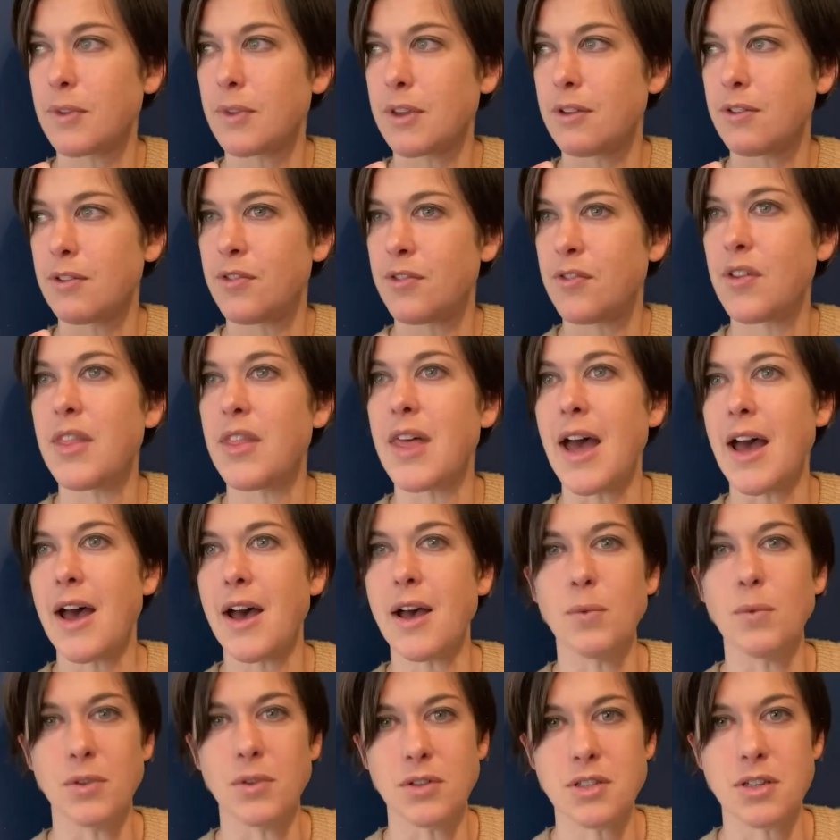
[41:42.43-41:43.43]
for that, I
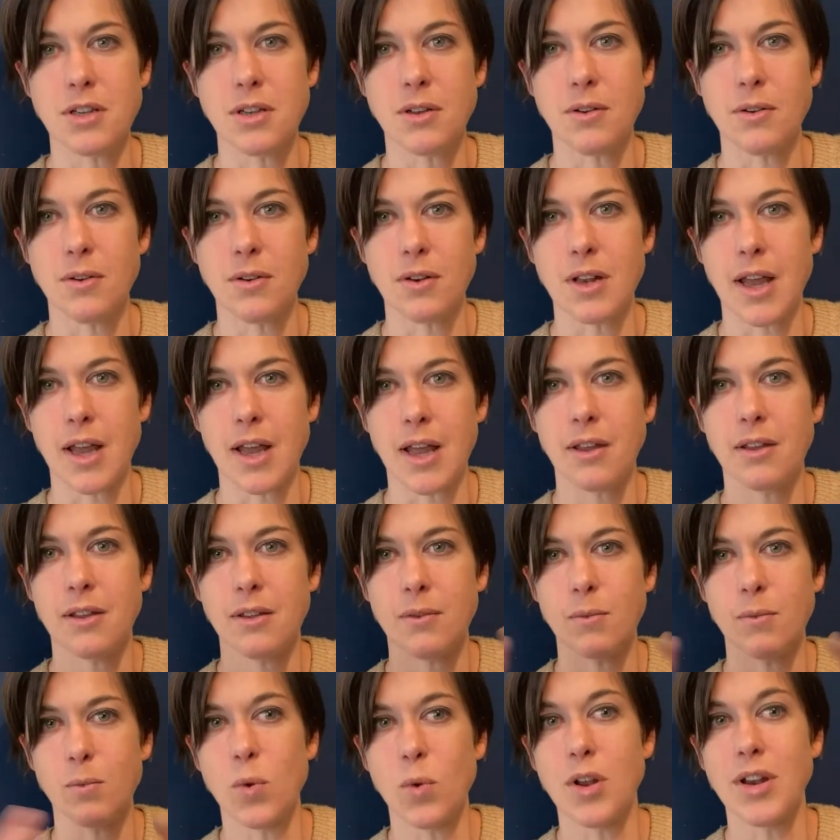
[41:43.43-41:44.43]
would do like
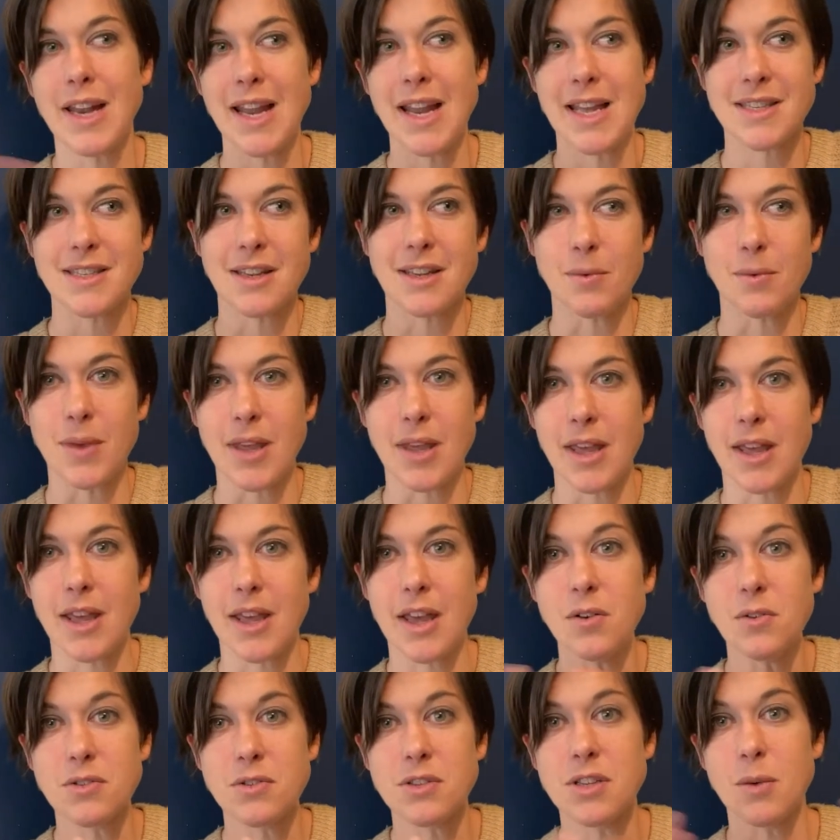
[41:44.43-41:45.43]
one lesson a week and
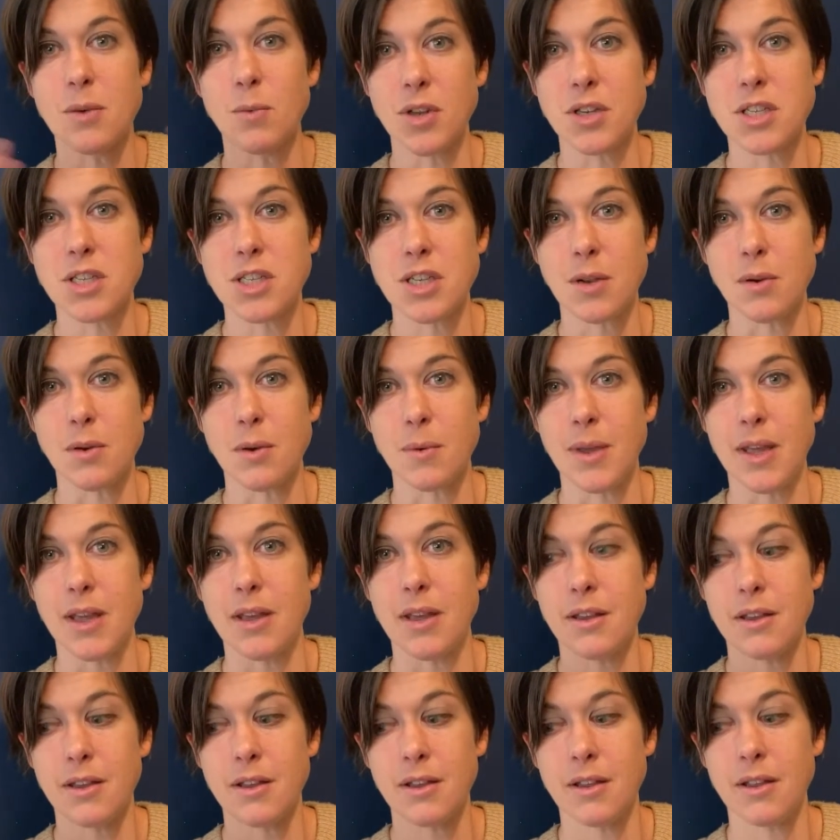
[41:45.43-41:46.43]
also one show a
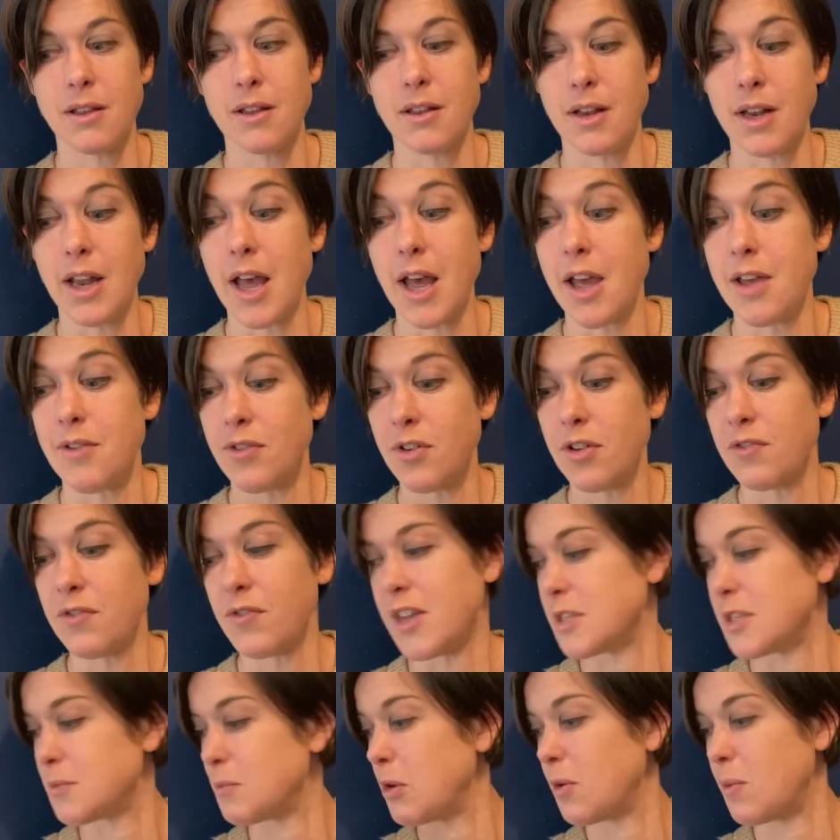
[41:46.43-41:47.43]
week live on
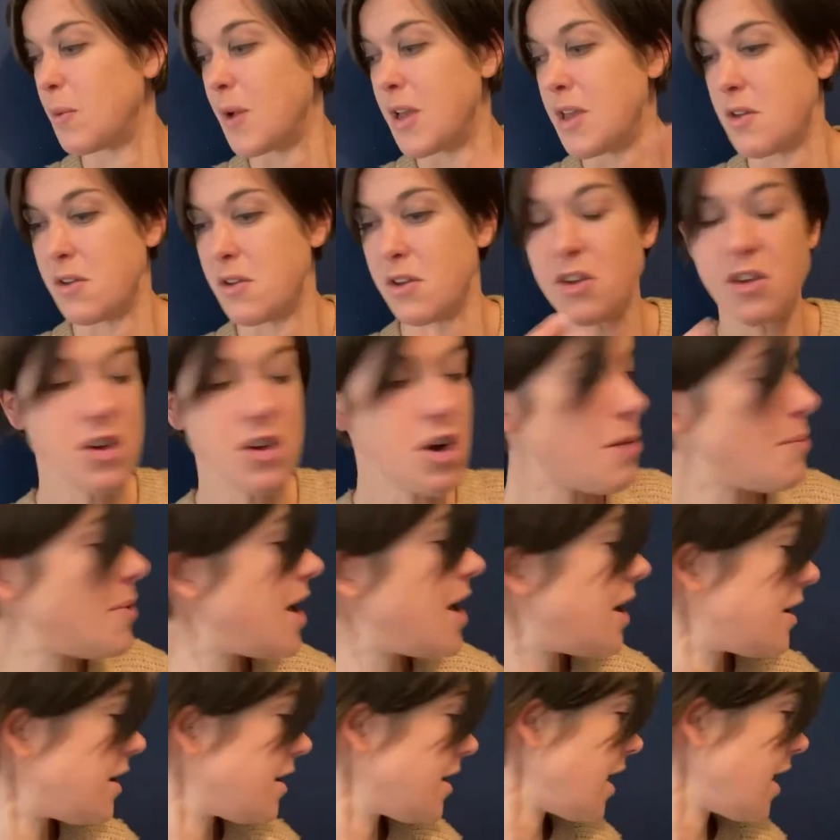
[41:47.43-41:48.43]
Facebook where you can
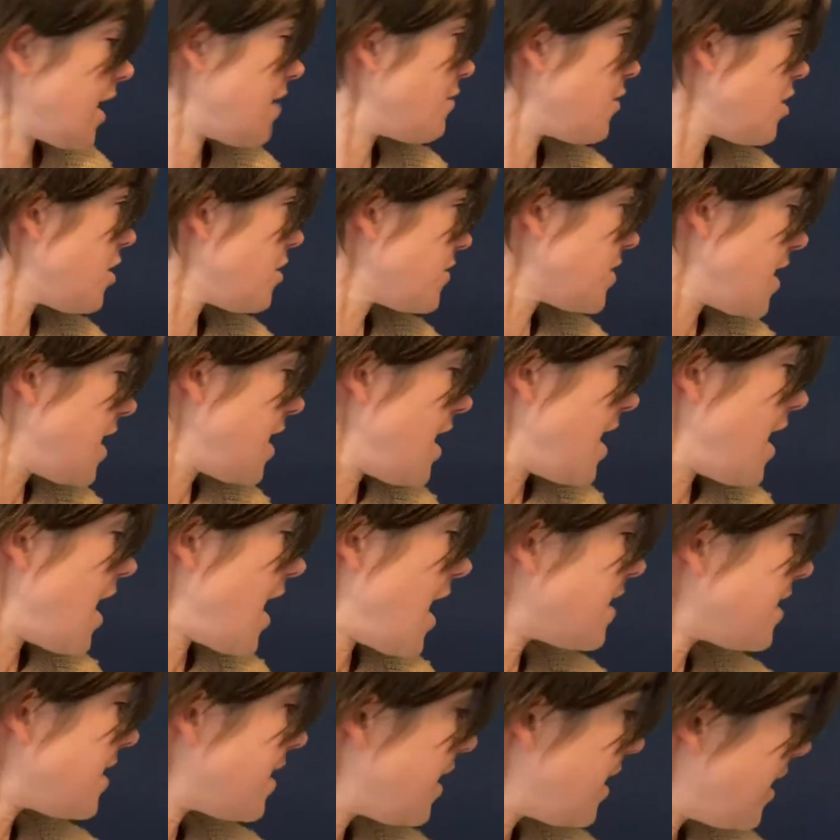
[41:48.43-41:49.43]
comment and get involved.
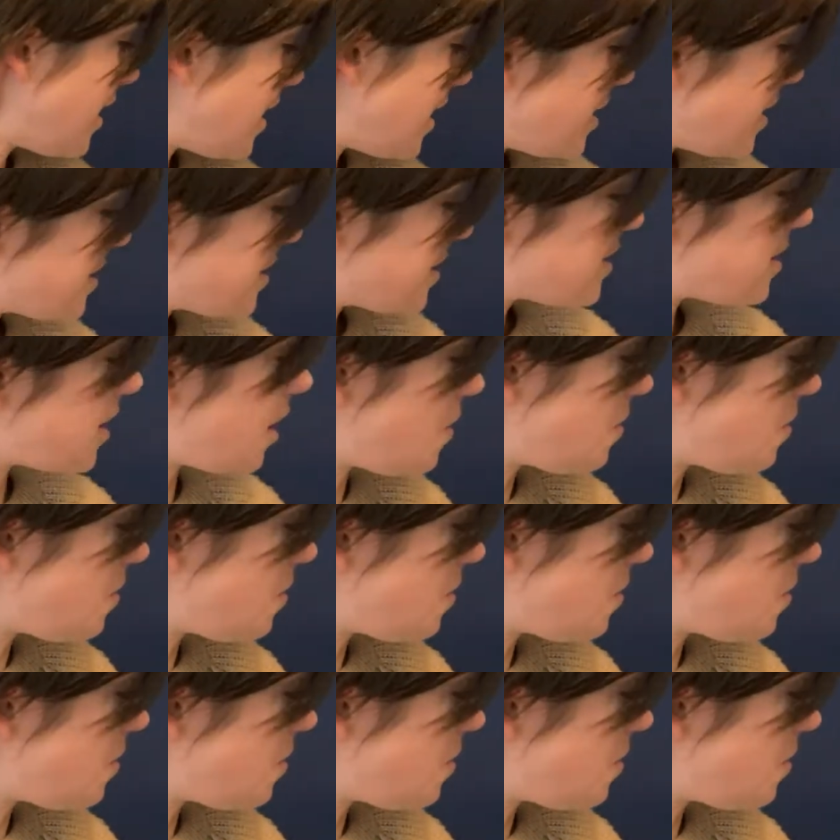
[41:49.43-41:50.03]
And so